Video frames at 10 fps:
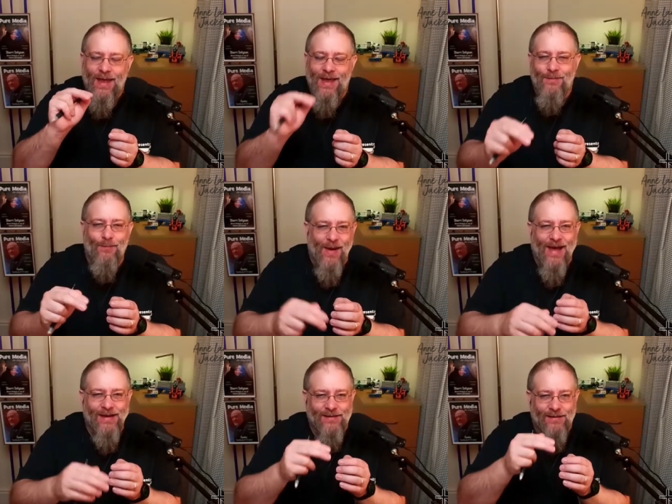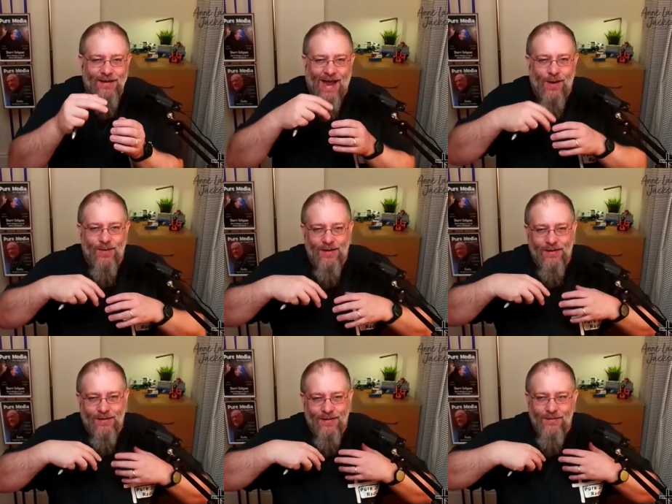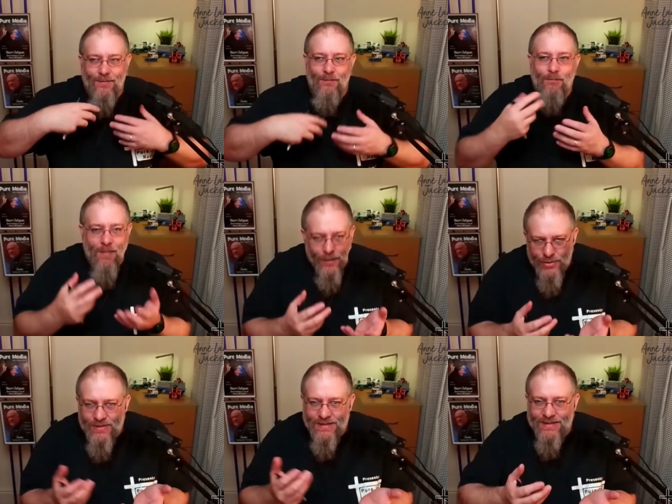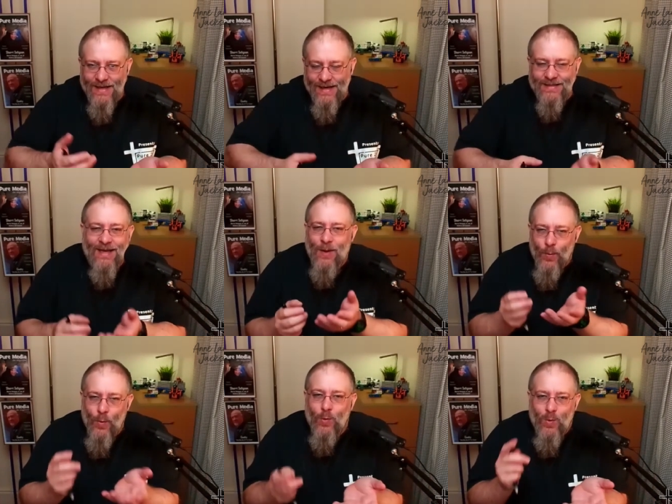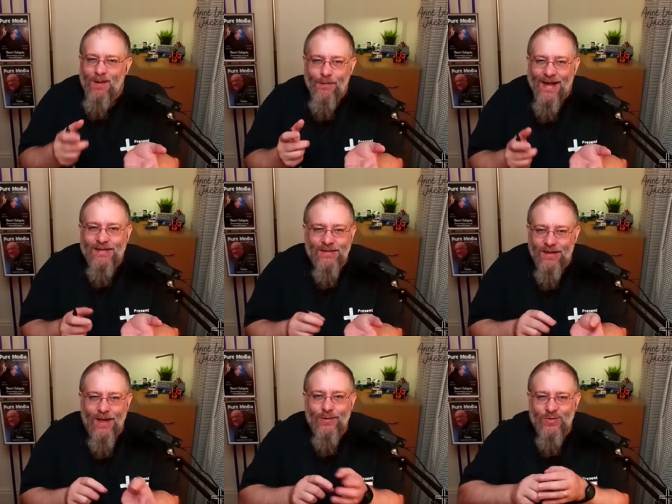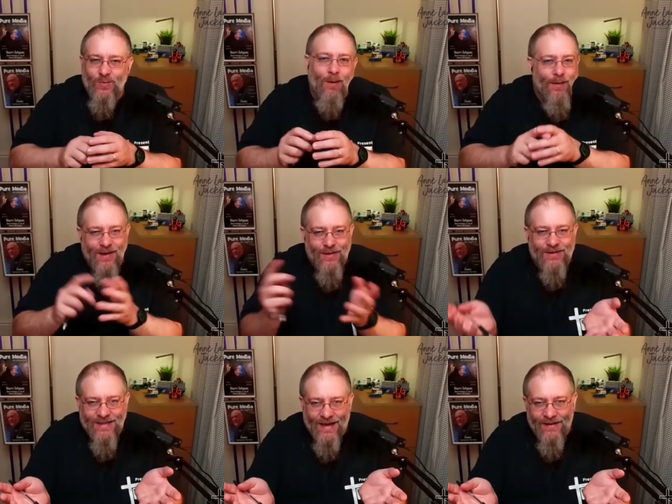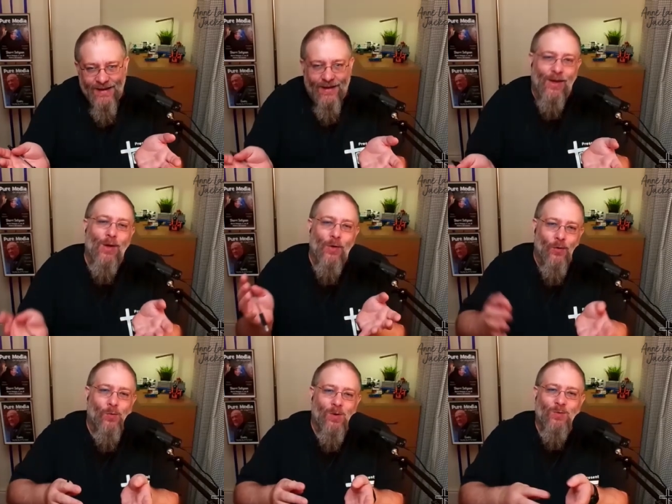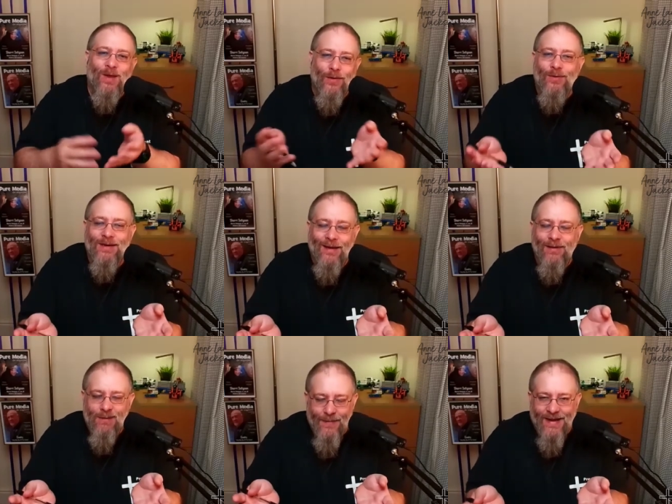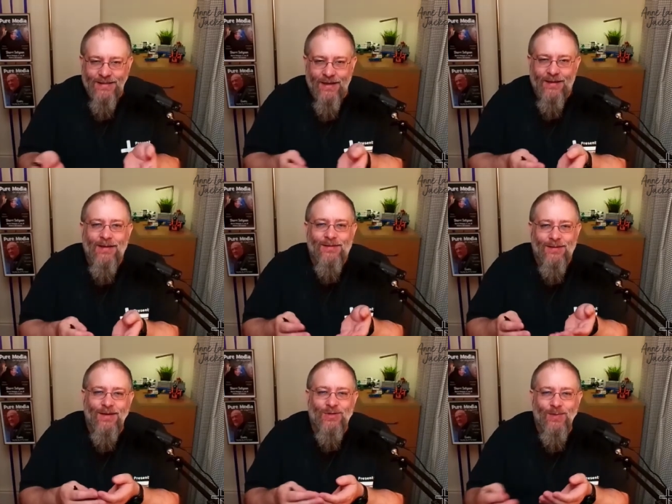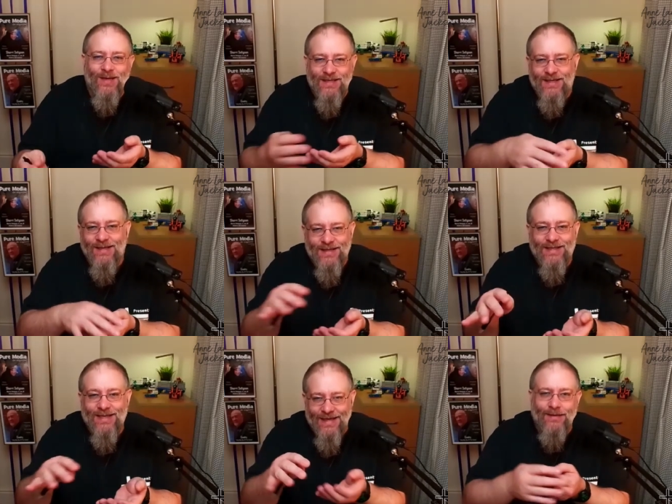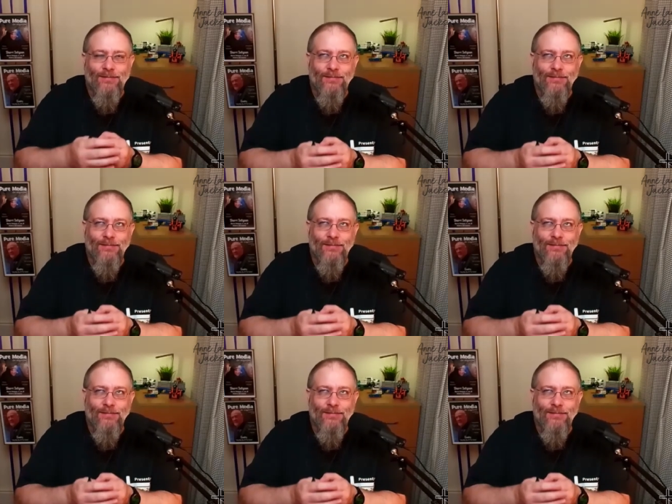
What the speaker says: impact our motion sickness? Would we be better to go somewhere where we can't see anything, or would we ordinarily be better to make sure we can see the sea?